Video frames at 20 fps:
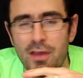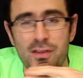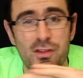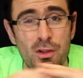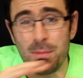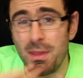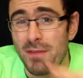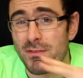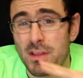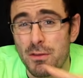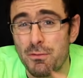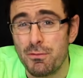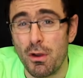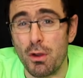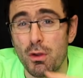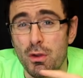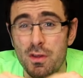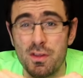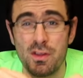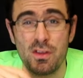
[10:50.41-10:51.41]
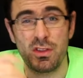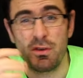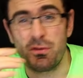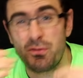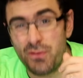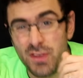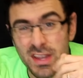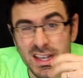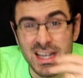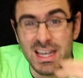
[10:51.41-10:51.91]
you having to focus on the
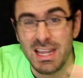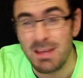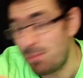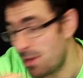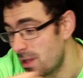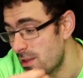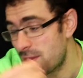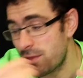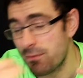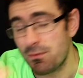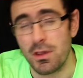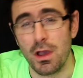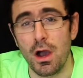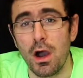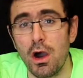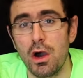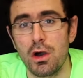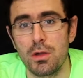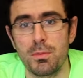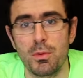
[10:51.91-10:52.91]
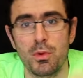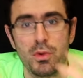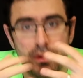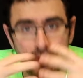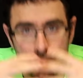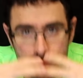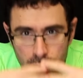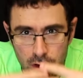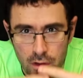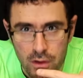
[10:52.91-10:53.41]
fiddly bits of cardboard
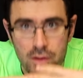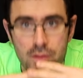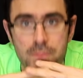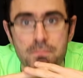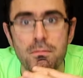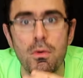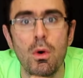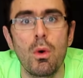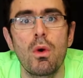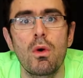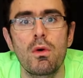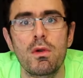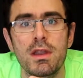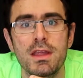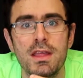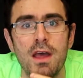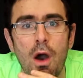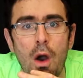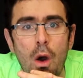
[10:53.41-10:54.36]
and focus more